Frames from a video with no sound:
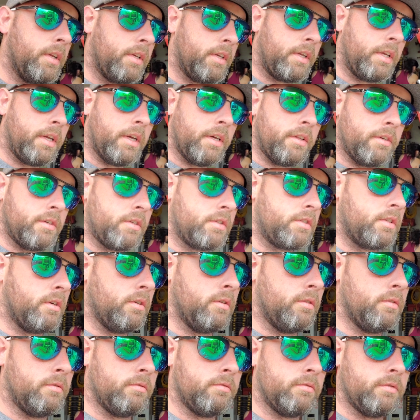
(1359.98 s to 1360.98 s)
it together.
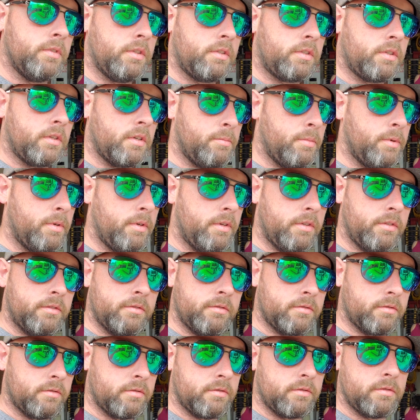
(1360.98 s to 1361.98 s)
So it's going to be
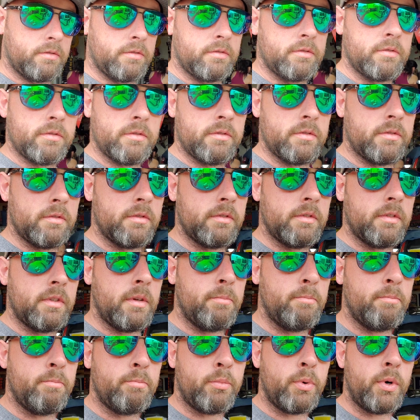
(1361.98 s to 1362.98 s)
a
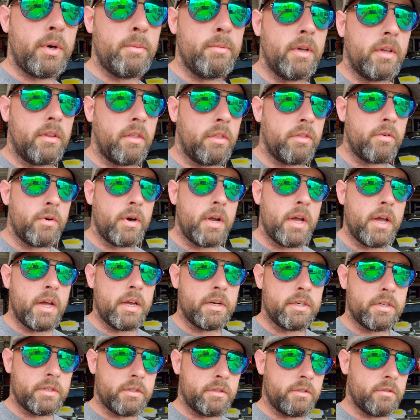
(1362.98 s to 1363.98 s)
pretty big
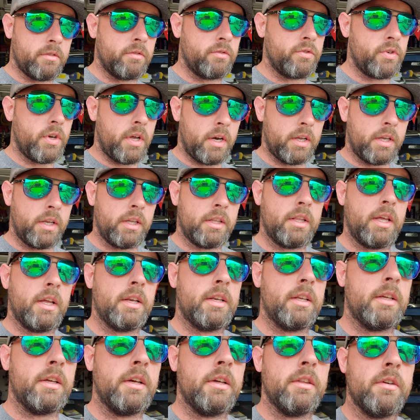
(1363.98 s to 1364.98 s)
thrash on trying to get that
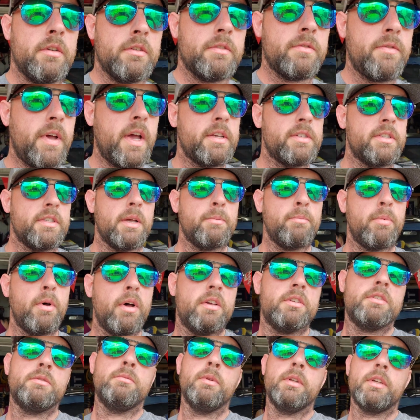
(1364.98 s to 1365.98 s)
together as fast as I
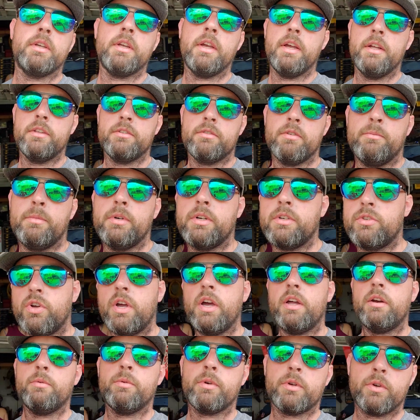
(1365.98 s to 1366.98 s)
possibly can. So I'm going to
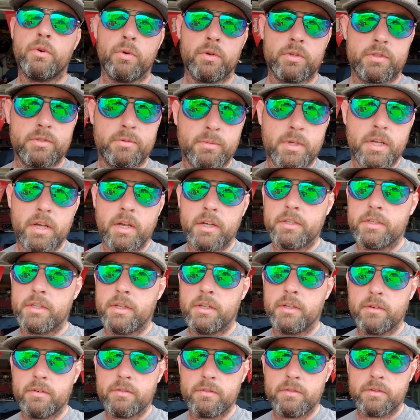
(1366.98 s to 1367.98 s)
try to record some
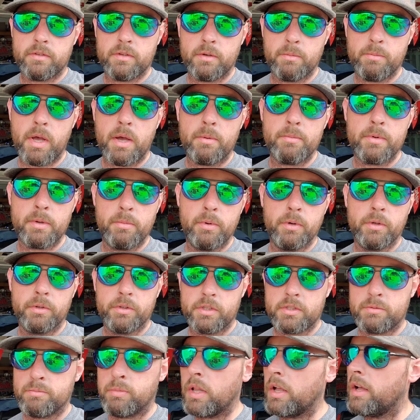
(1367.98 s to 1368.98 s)
content about me building
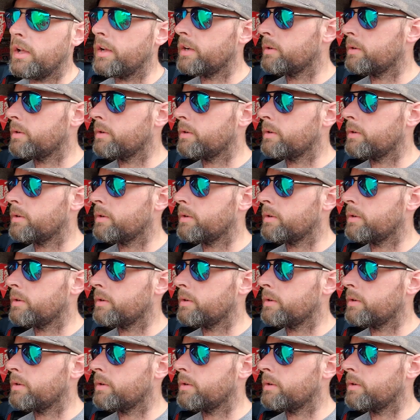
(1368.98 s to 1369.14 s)
this block,